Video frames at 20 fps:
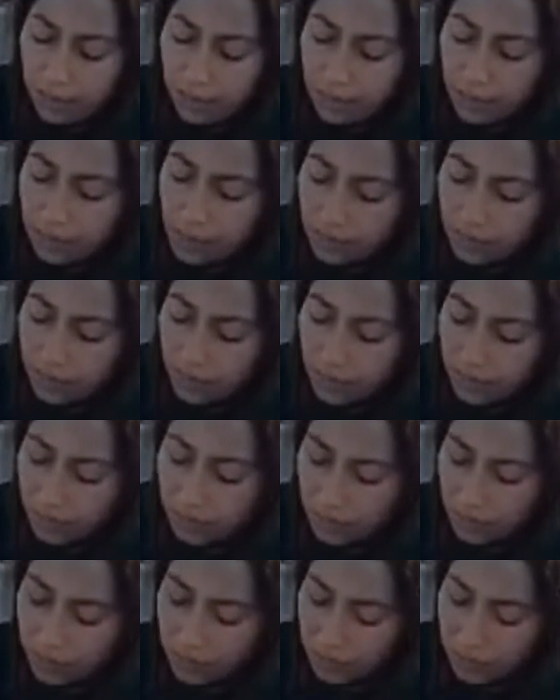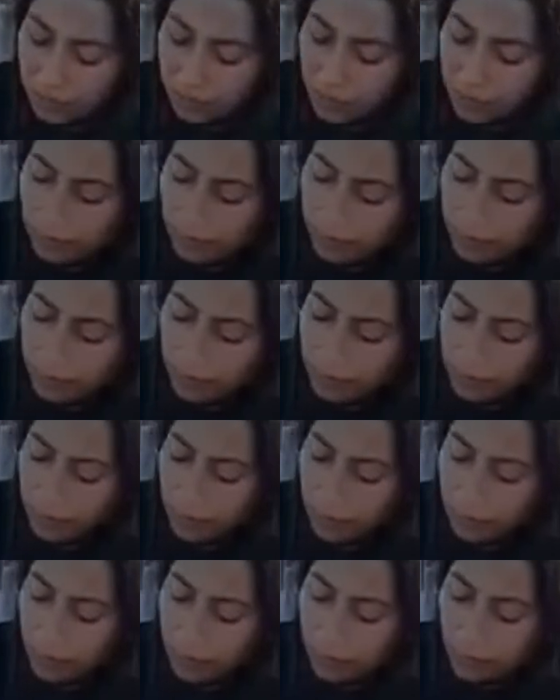
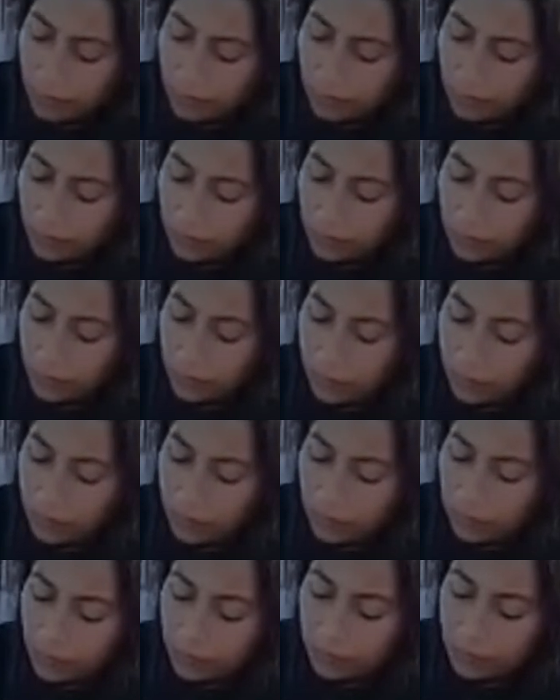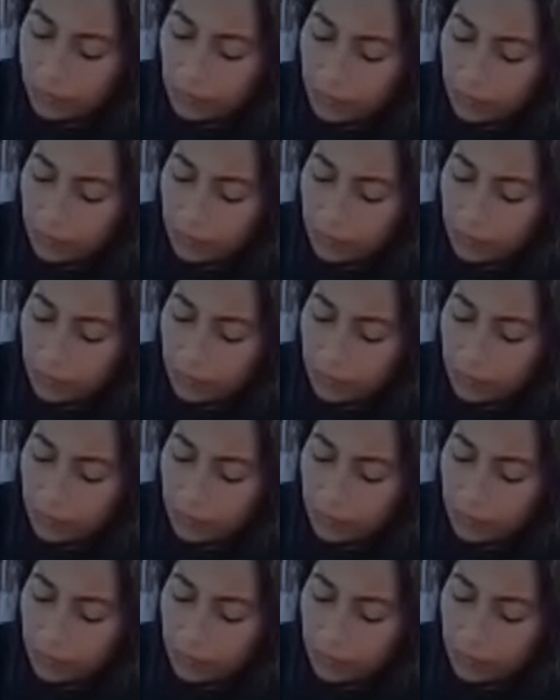[no speech]